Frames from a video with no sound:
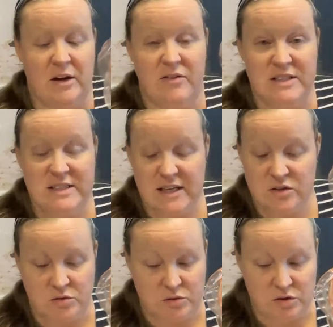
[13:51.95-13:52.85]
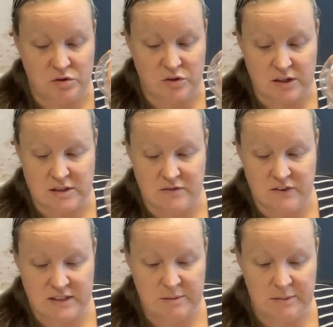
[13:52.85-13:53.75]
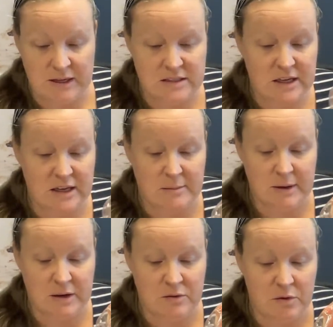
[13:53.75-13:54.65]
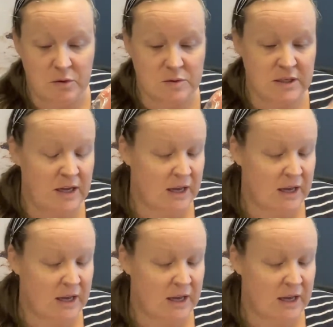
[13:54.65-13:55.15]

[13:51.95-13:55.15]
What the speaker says: of essential nutrients, vitamins and minerals.